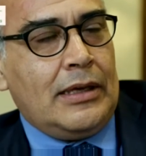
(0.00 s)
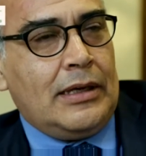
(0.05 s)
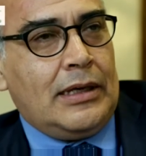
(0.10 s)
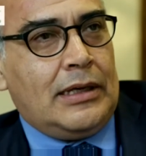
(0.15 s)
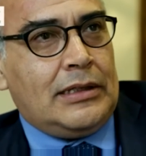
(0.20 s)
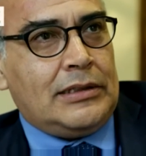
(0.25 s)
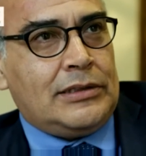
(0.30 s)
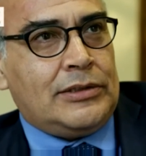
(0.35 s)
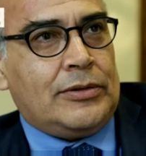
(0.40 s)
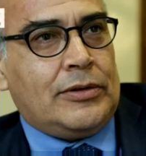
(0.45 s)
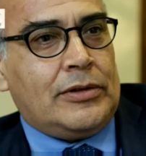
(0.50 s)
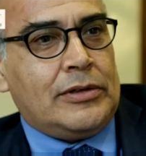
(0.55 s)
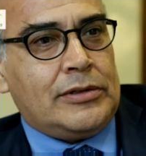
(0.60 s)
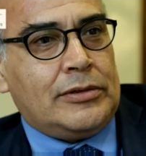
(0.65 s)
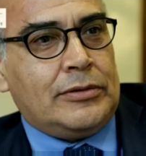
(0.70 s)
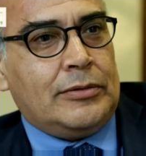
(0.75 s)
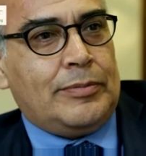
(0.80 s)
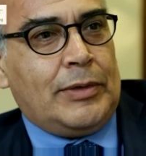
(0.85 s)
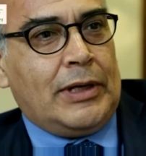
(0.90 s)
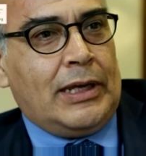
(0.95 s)
a source
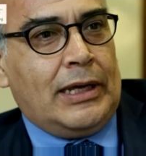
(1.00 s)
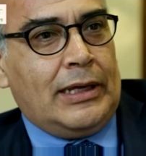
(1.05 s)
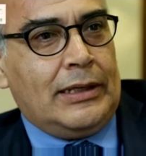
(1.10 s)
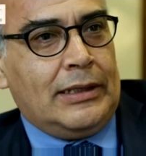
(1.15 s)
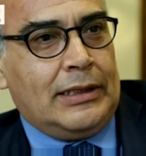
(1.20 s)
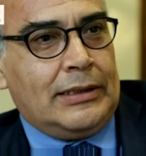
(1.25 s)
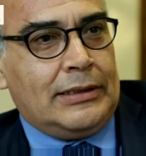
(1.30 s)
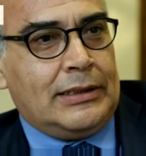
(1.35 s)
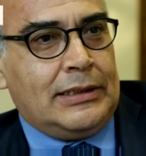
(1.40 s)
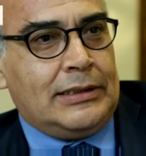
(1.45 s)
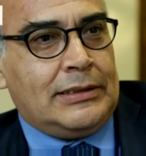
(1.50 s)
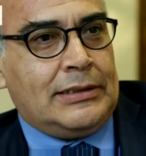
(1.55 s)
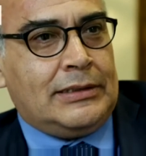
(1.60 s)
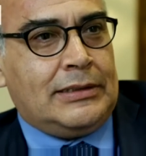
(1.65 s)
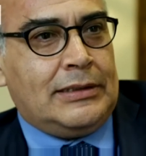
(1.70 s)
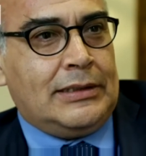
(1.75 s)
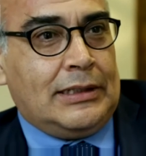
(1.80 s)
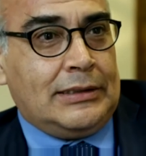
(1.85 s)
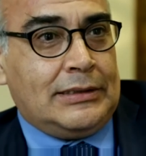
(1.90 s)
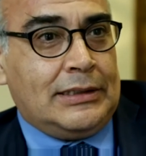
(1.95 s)
supply that
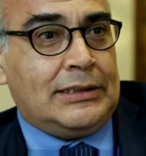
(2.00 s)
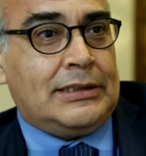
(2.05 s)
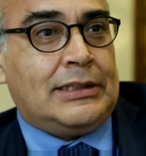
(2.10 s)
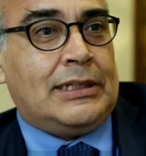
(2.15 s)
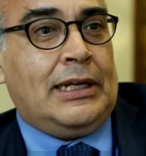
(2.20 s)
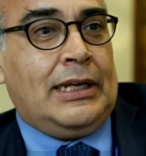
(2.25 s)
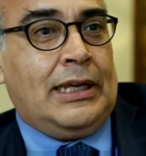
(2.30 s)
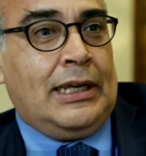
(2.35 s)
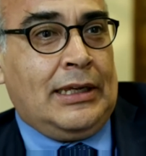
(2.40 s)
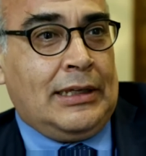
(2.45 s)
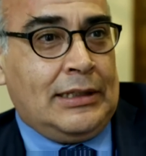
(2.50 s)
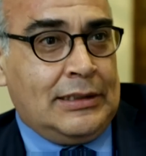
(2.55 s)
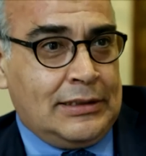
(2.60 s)
is clean,